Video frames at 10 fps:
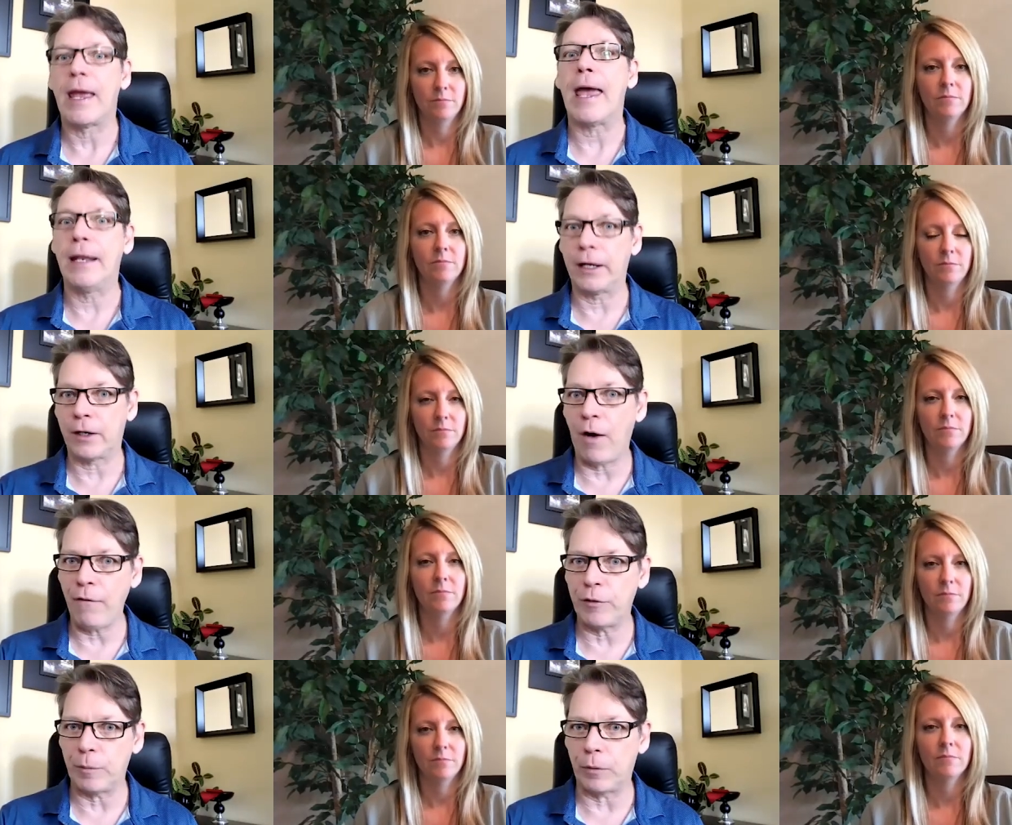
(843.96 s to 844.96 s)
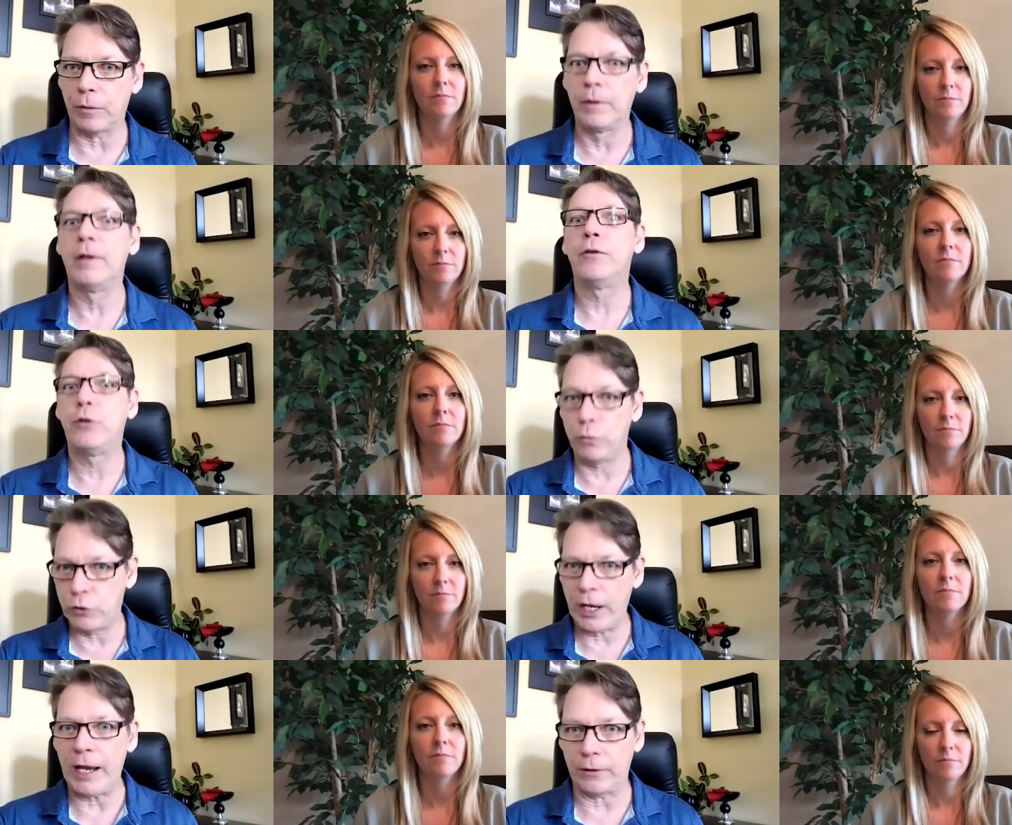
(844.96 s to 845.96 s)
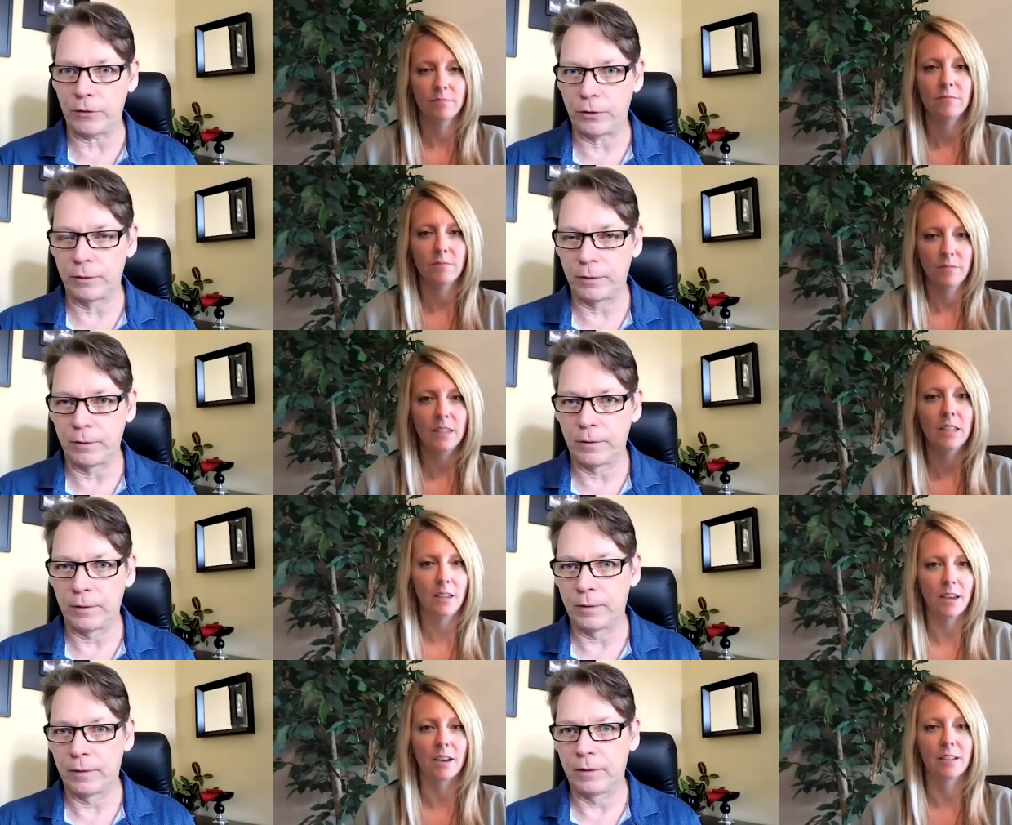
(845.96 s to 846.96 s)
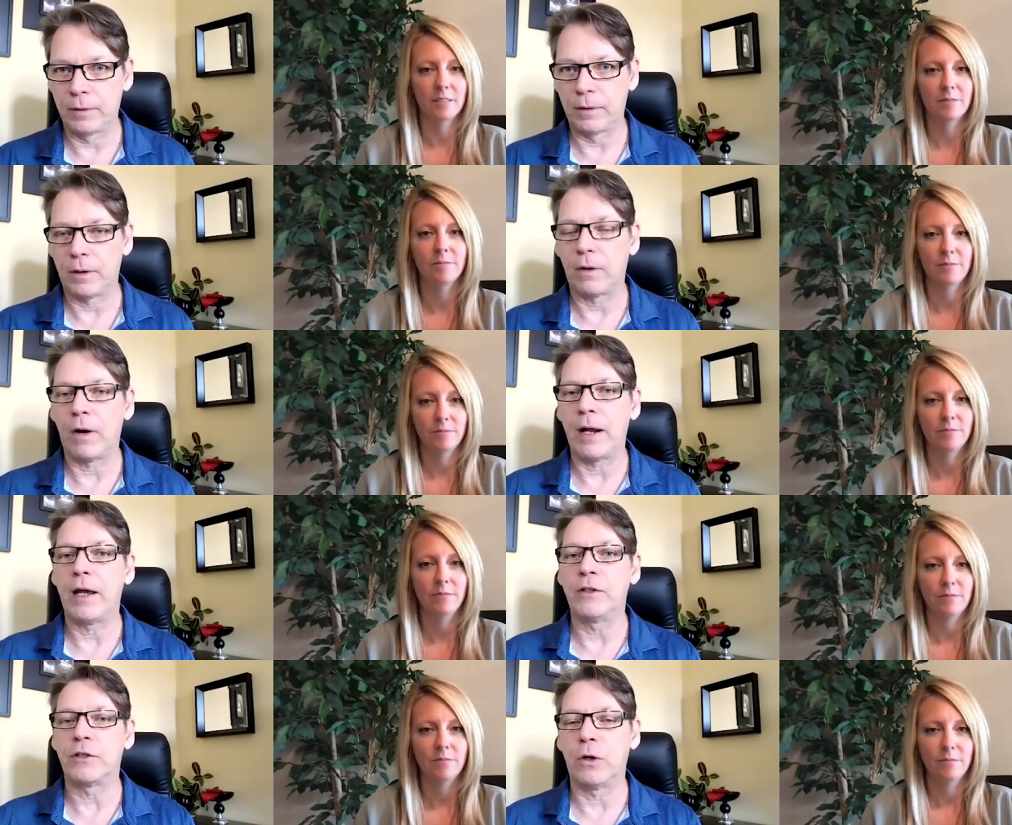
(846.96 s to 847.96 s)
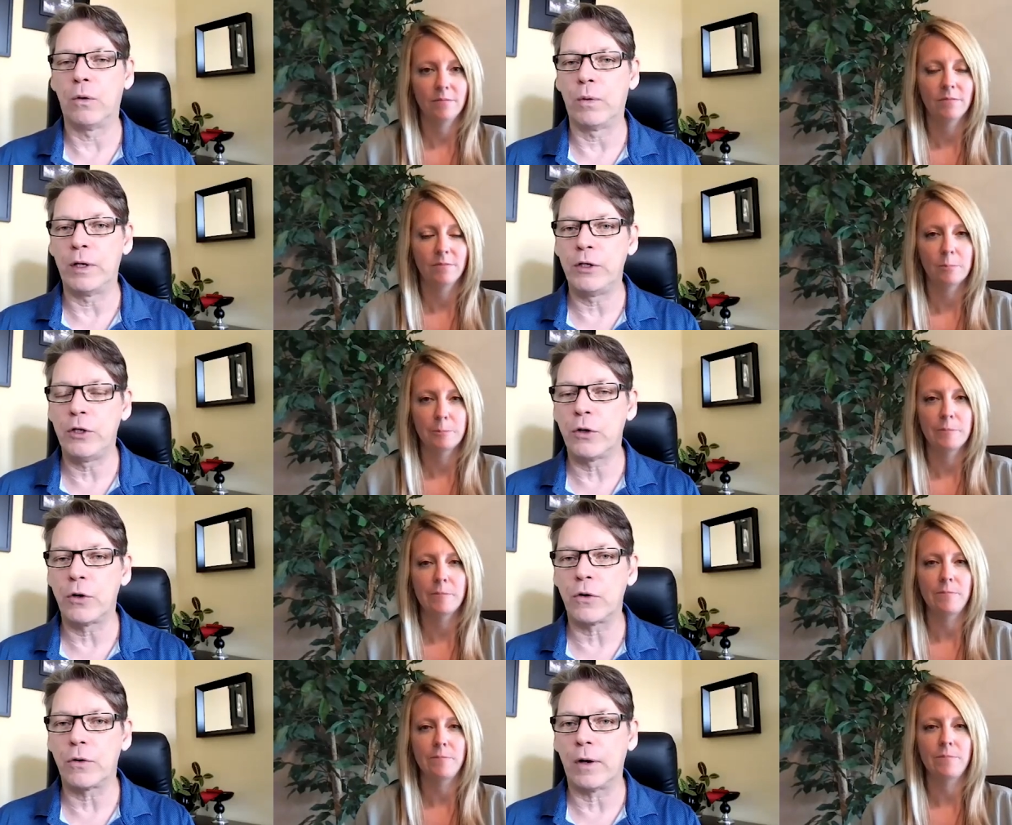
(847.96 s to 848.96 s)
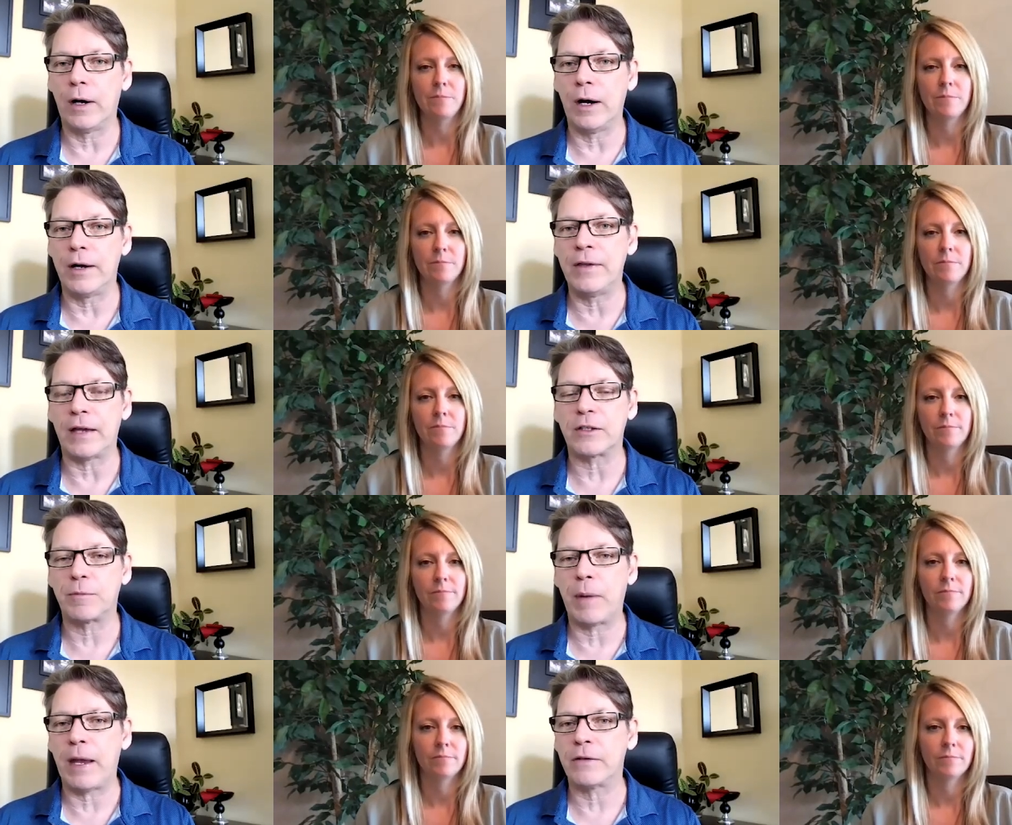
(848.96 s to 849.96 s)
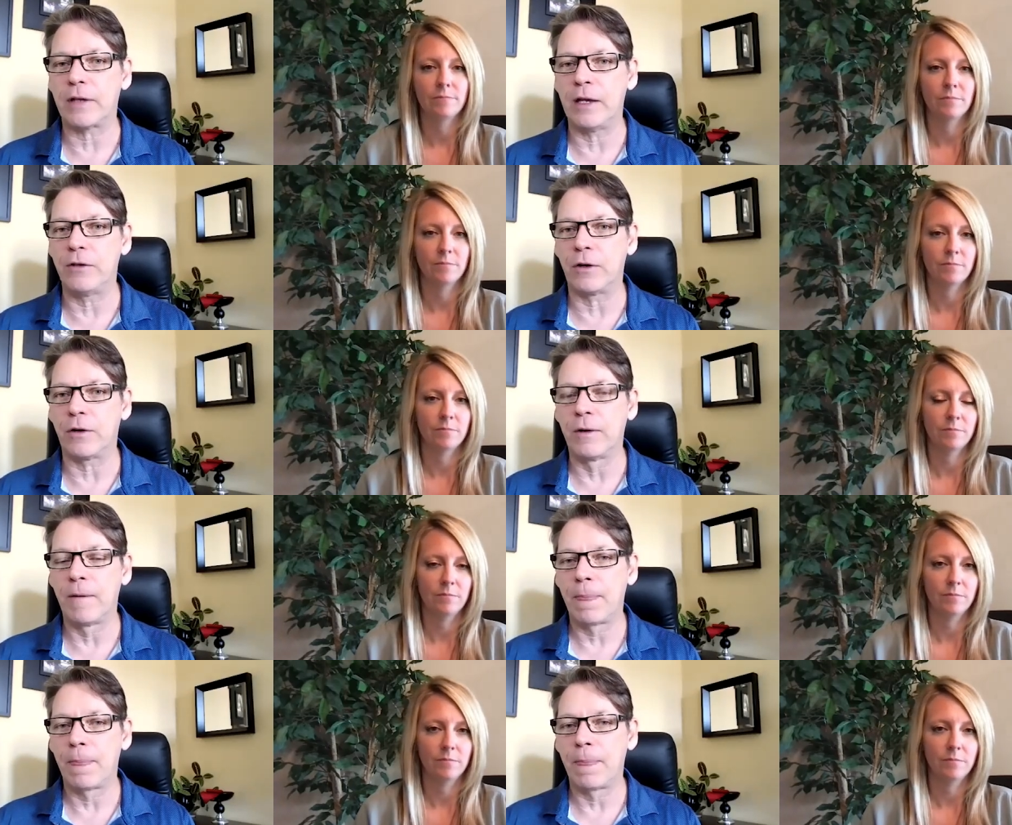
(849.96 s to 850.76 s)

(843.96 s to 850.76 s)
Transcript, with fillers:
Speaker 1: and uncomfortable to change yeah right and so when you're uh, in that space and you're